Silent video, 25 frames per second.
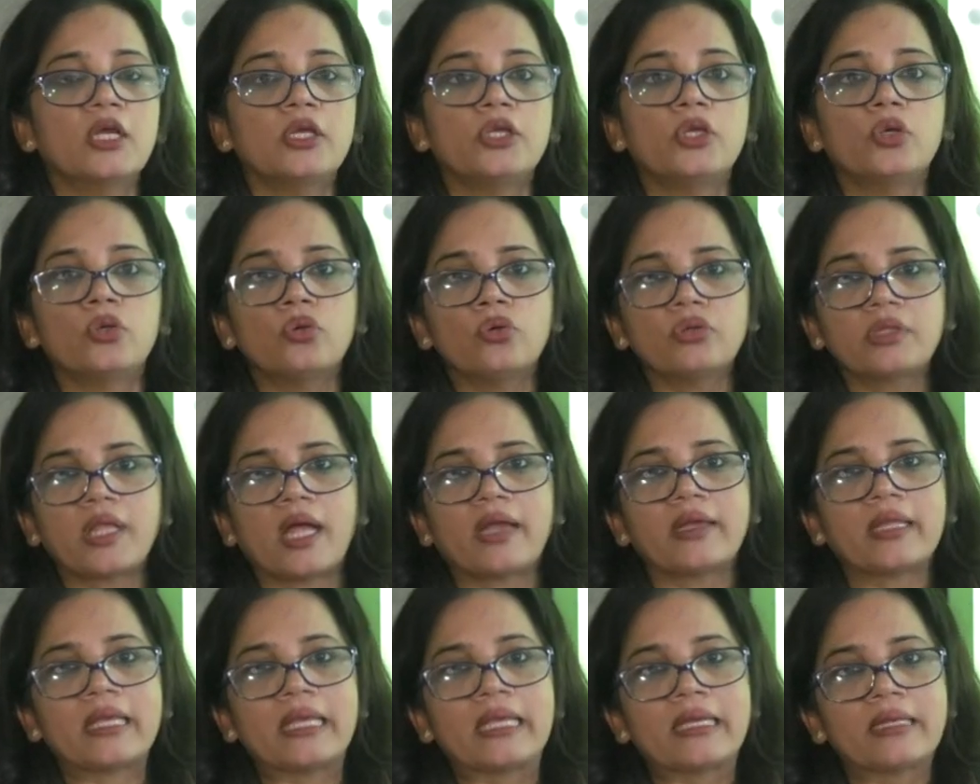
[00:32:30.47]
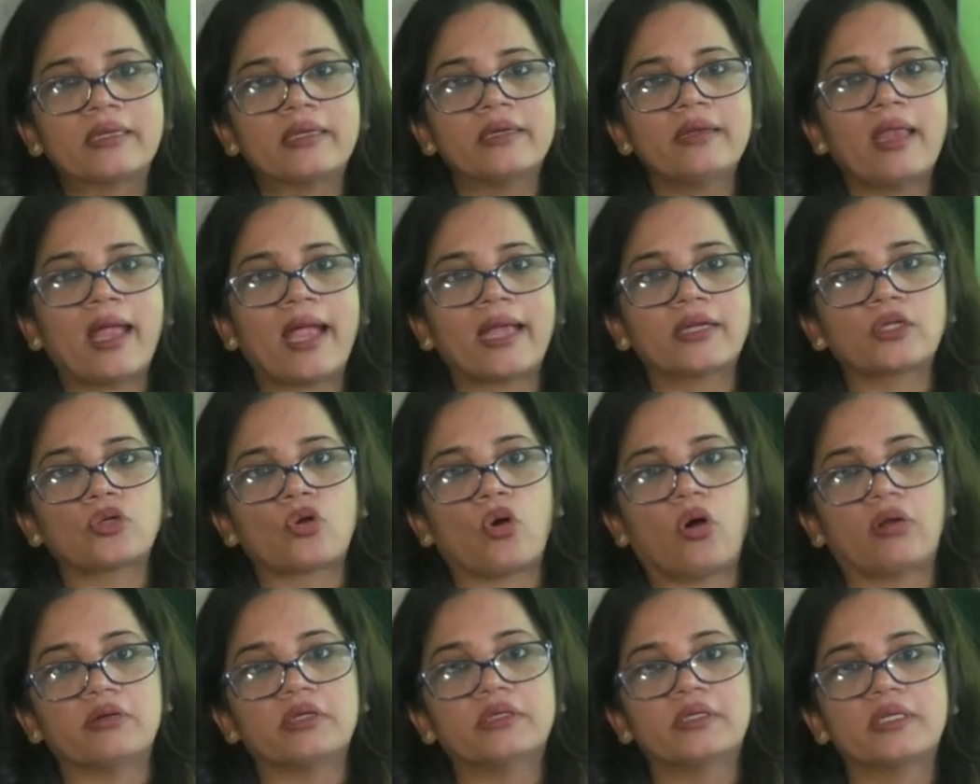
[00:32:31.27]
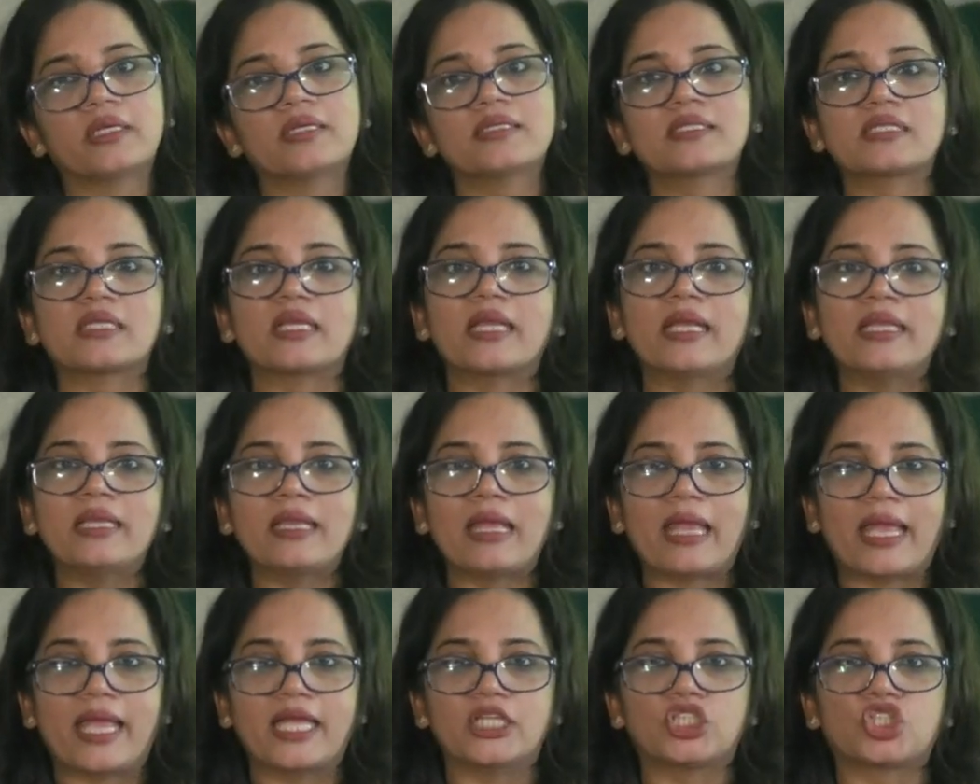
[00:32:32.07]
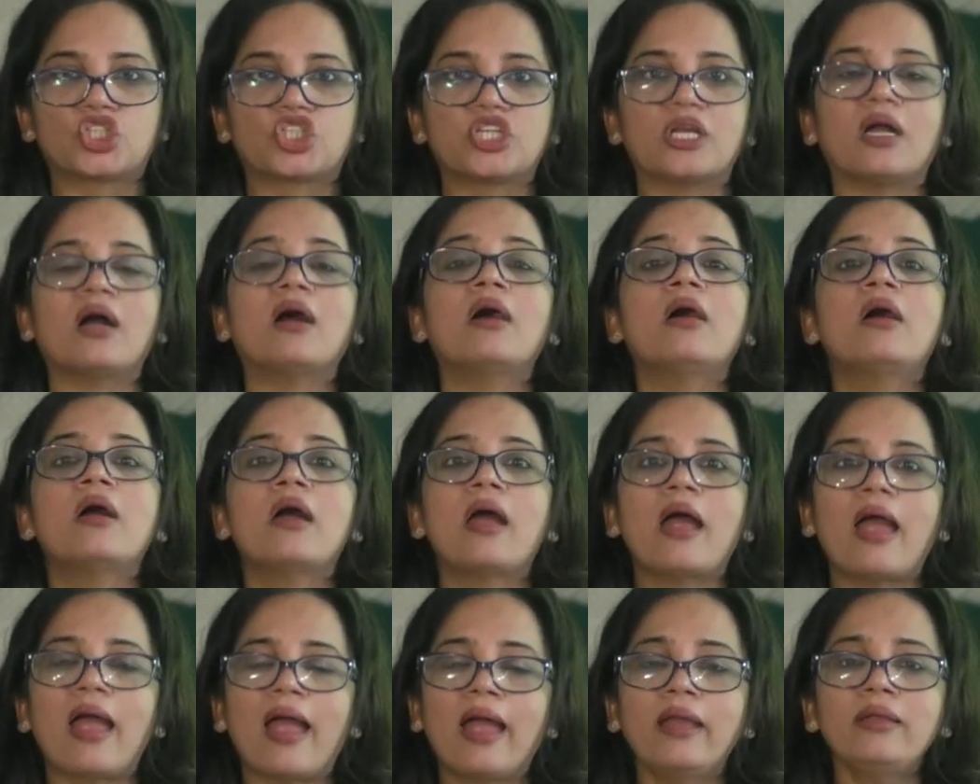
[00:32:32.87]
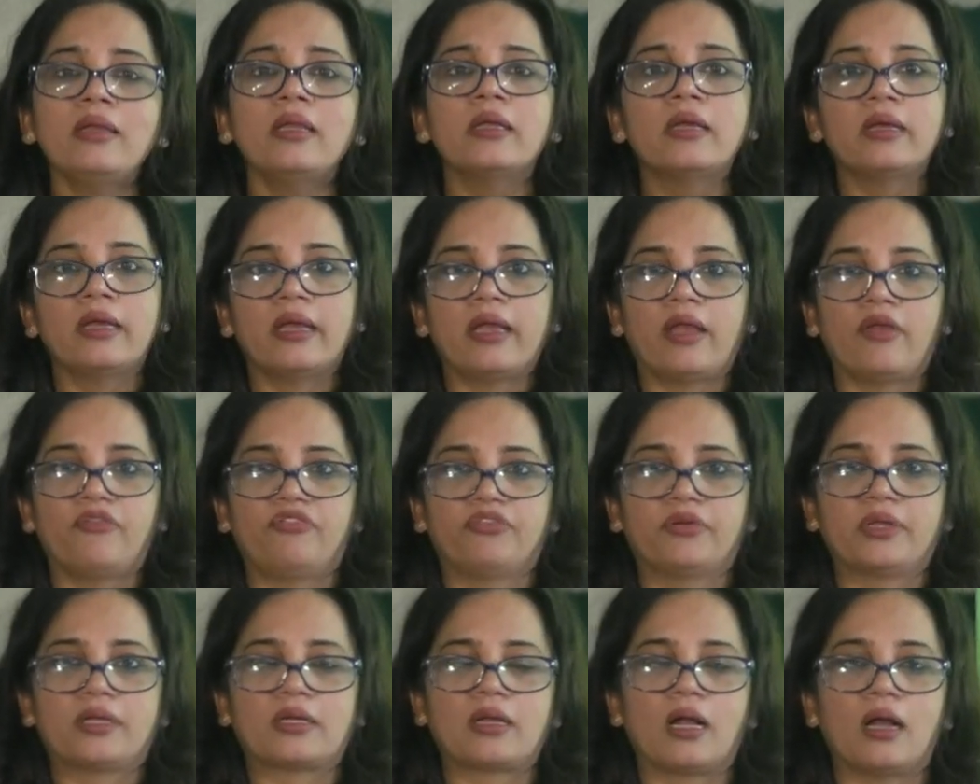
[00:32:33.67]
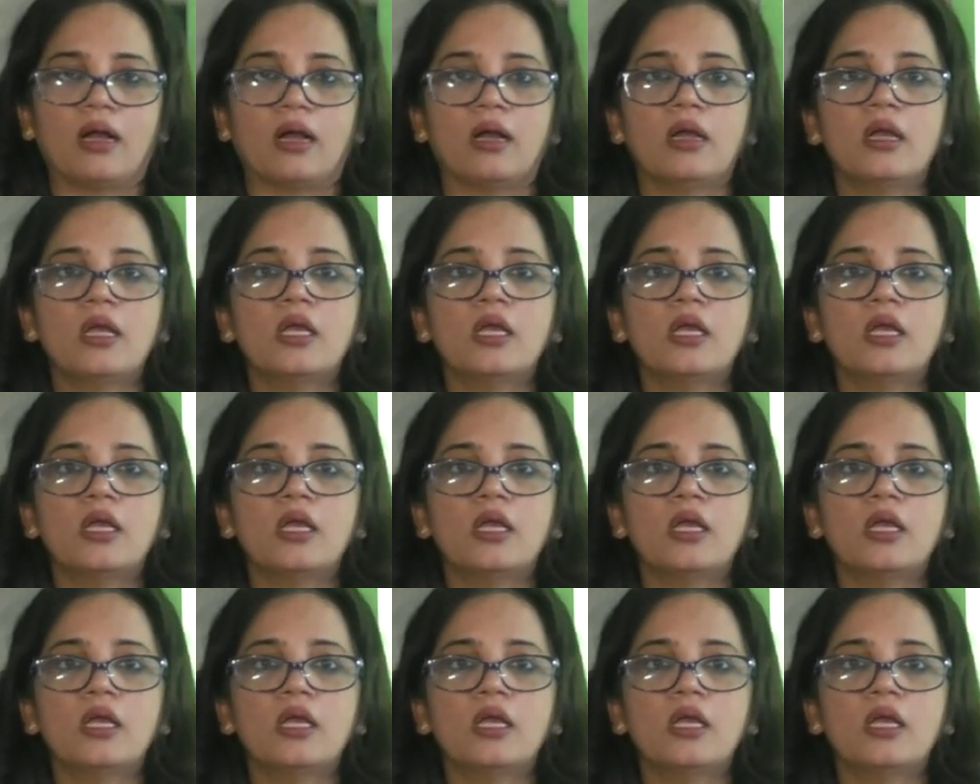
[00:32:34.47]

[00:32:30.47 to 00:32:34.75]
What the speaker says: You know that England had colonies in Asia and Africa.